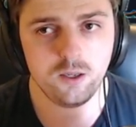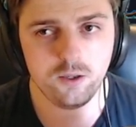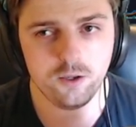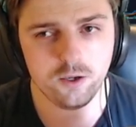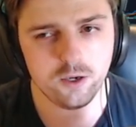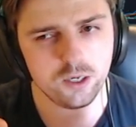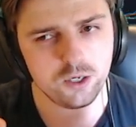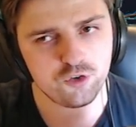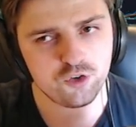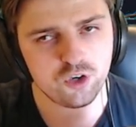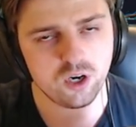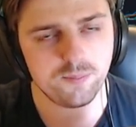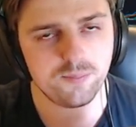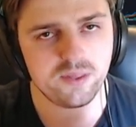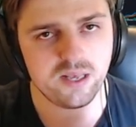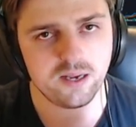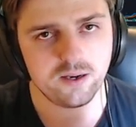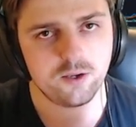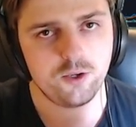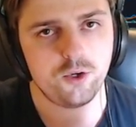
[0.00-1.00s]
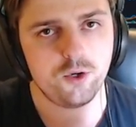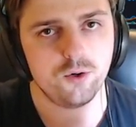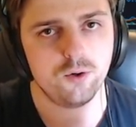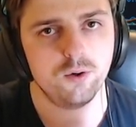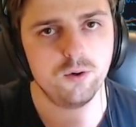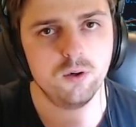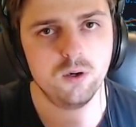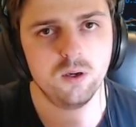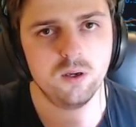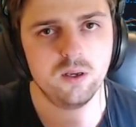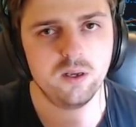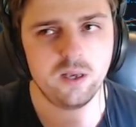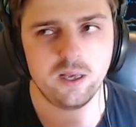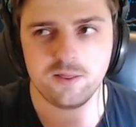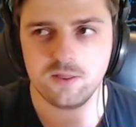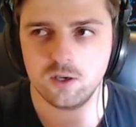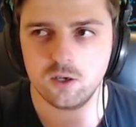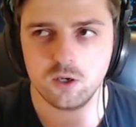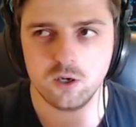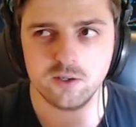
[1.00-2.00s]
you can jump that queue
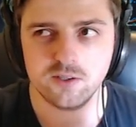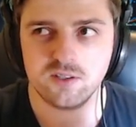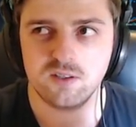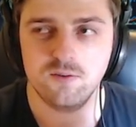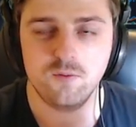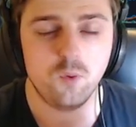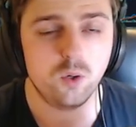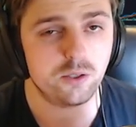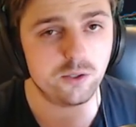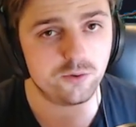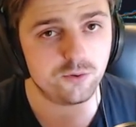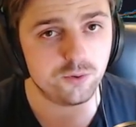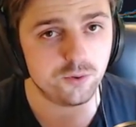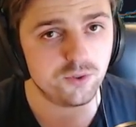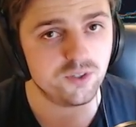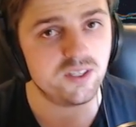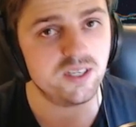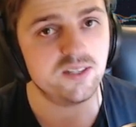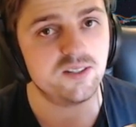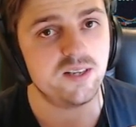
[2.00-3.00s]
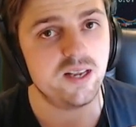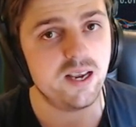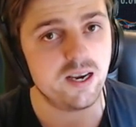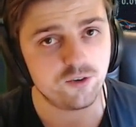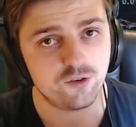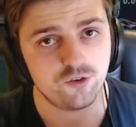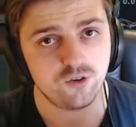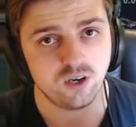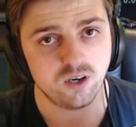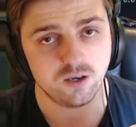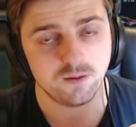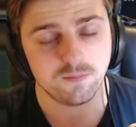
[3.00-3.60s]
at the cost of 1 or 2 cents extra.